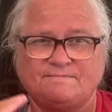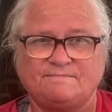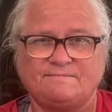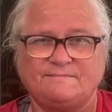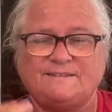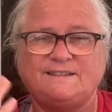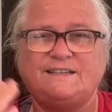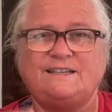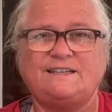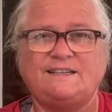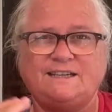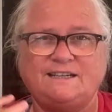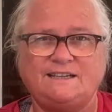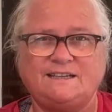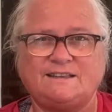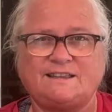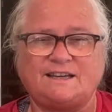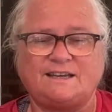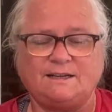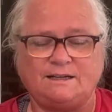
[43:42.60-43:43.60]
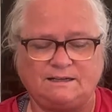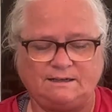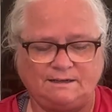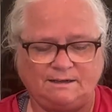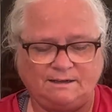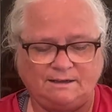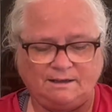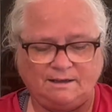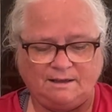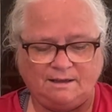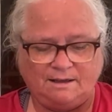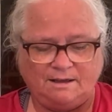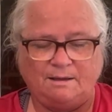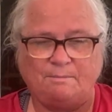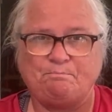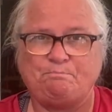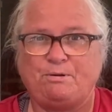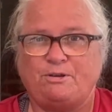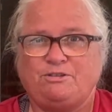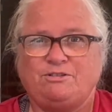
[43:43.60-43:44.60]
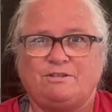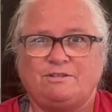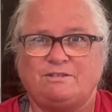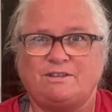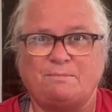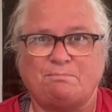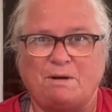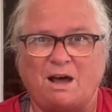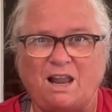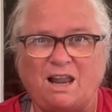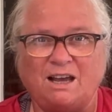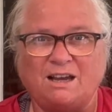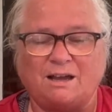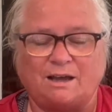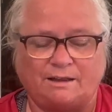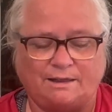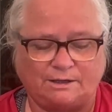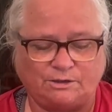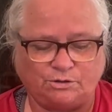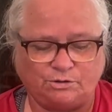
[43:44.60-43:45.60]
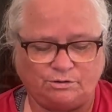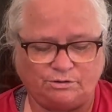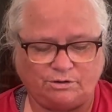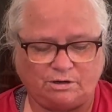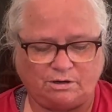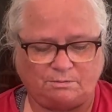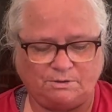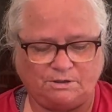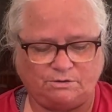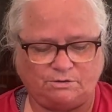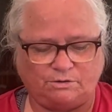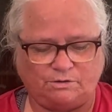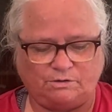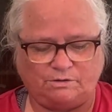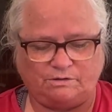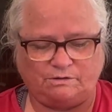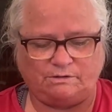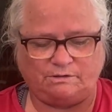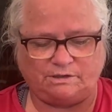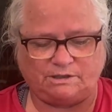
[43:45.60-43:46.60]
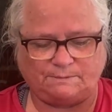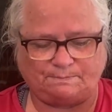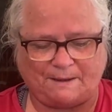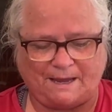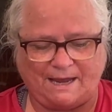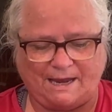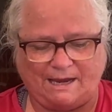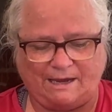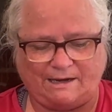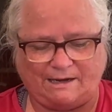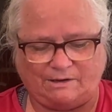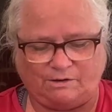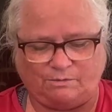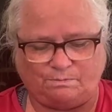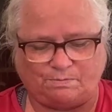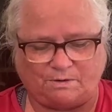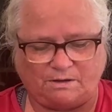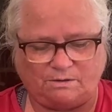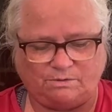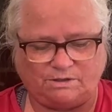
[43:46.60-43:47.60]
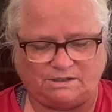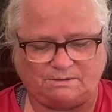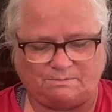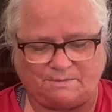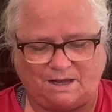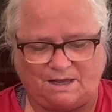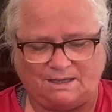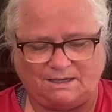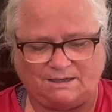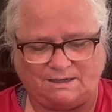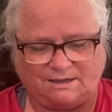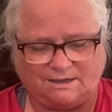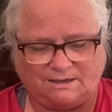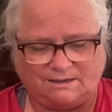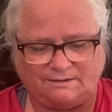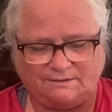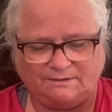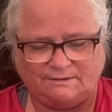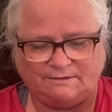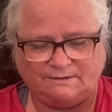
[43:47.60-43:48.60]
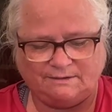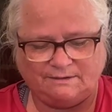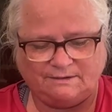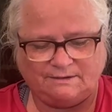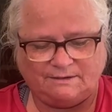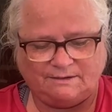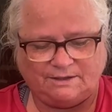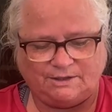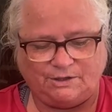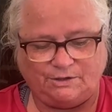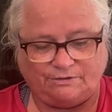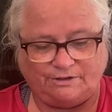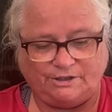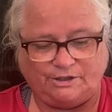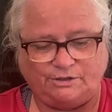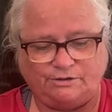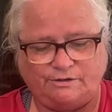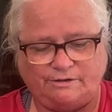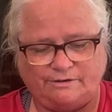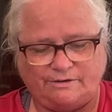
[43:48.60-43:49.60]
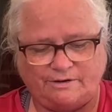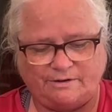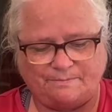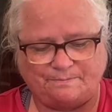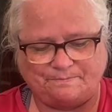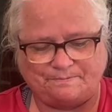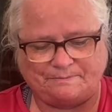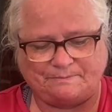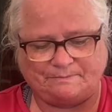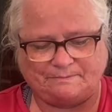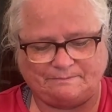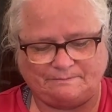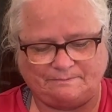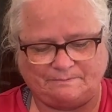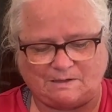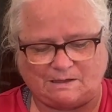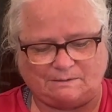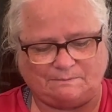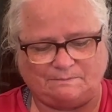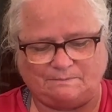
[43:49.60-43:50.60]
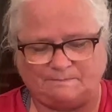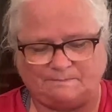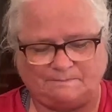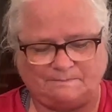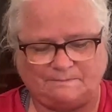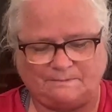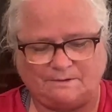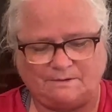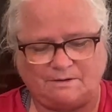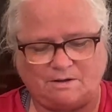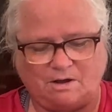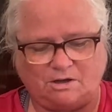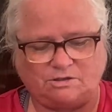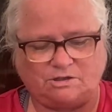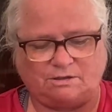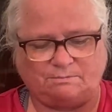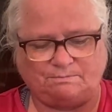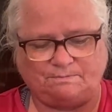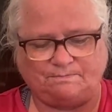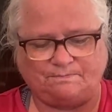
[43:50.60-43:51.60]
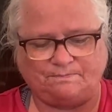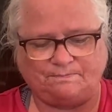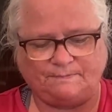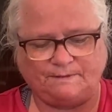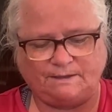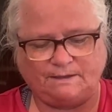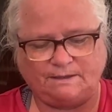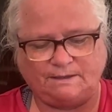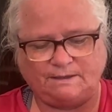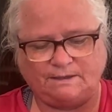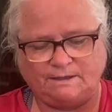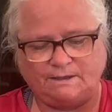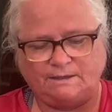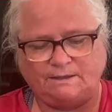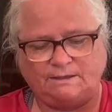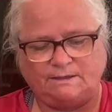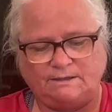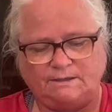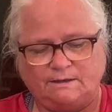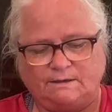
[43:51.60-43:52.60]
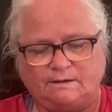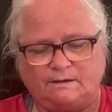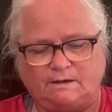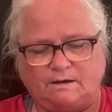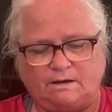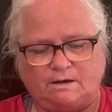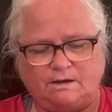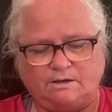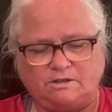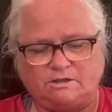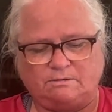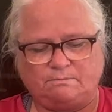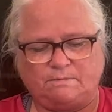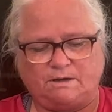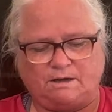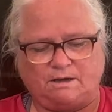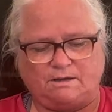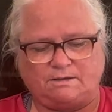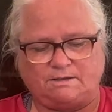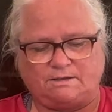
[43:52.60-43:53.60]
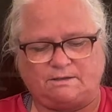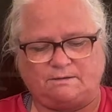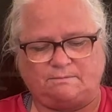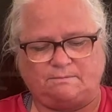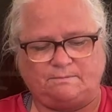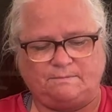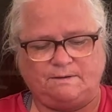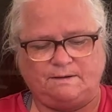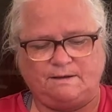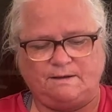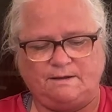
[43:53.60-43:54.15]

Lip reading: knitting thing, but the Malaga, that you're coming to Spain and your brother was in Malaga. You're in Europe. Well, awesome. Awesome, awesome.